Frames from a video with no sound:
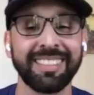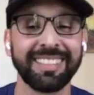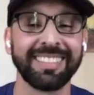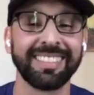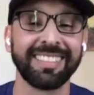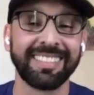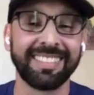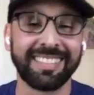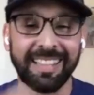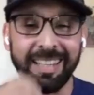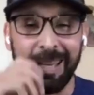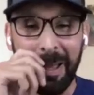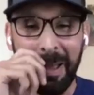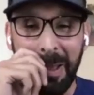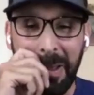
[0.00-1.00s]

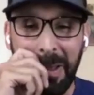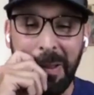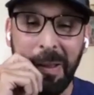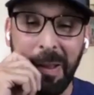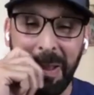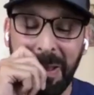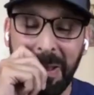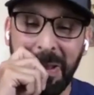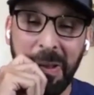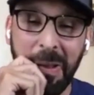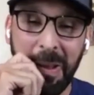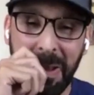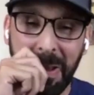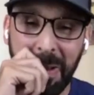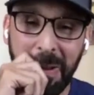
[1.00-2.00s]
Yeah, 100%. And I
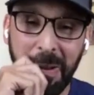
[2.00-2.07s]
think when you